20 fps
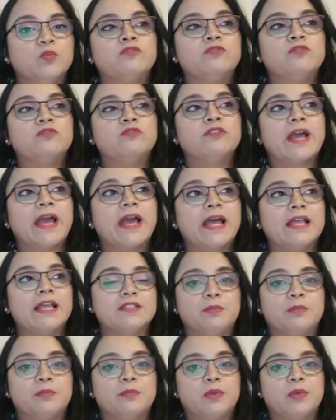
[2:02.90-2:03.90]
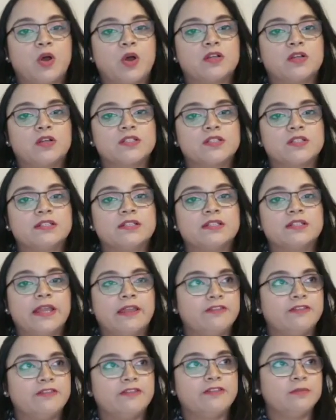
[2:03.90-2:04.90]
move as it blocks the
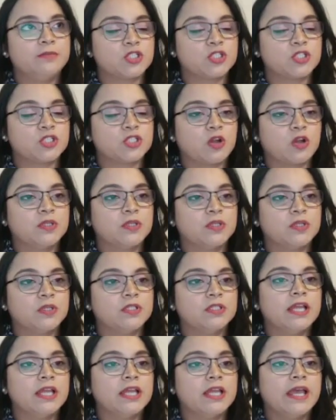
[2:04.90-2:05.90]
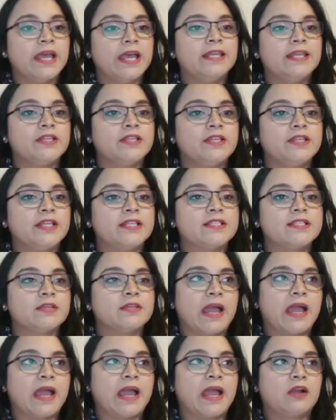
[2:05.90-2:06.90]
f8 bishop and creates
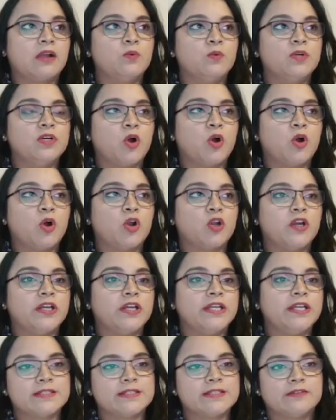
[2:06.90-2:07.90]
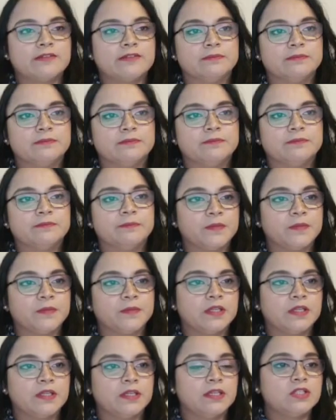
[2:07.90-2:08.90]
a backward pawn on d7.
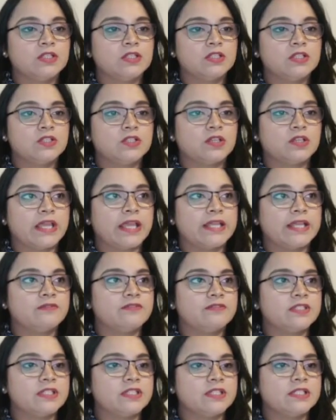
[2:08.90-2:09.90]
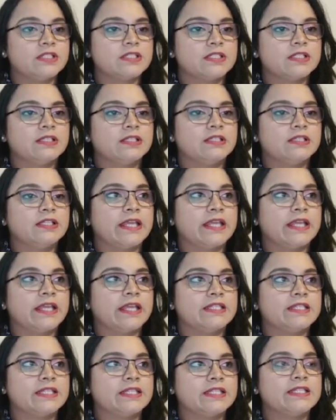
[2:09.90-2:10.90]
So knight f6, then
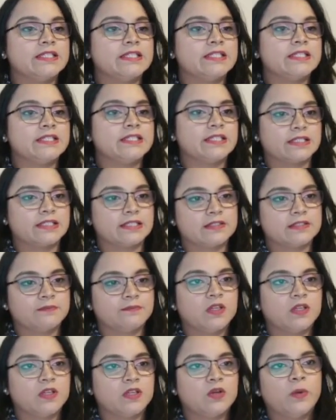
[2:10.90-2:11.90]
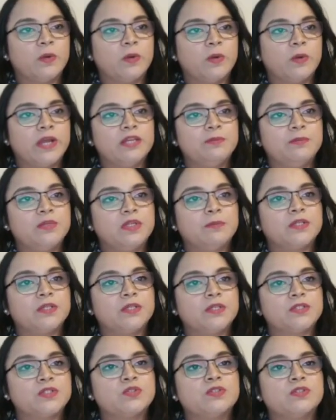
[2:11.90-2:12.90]
knight takes c6. White
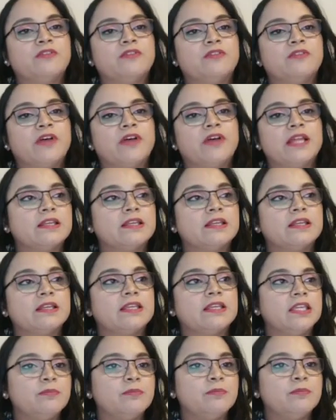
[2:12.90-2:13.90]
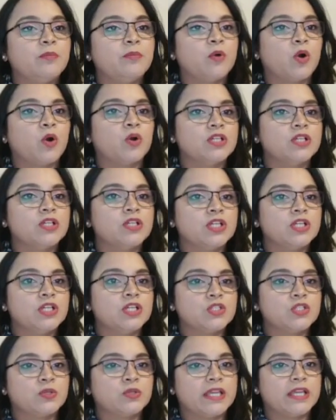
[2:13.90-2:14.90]
prepares to advance the e pawn
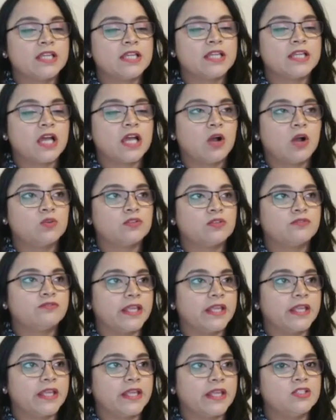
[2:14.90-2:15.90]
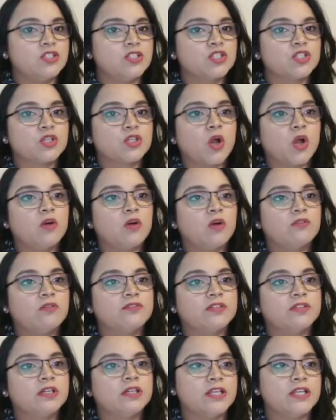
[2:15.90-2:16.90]
to get it out of range
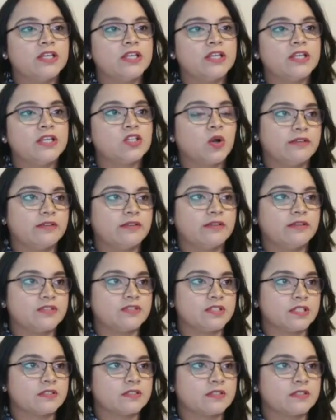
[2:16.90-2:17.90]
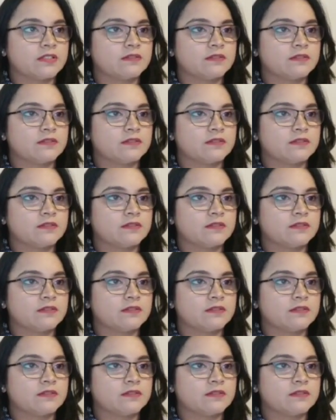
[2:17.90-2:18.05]
of the knight on f6.